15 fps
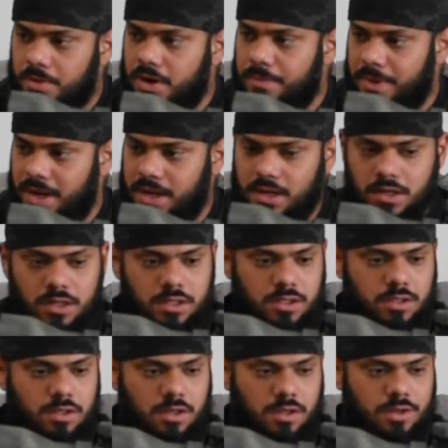gonna make
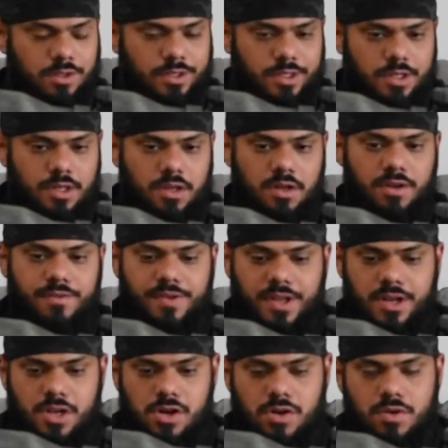a
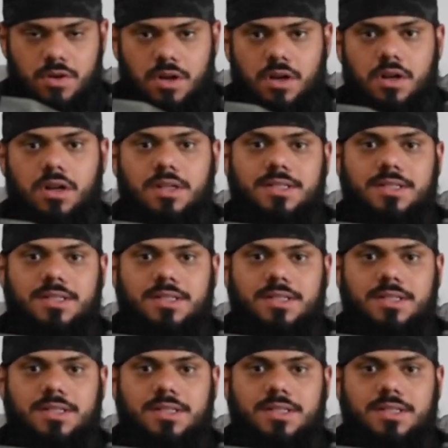video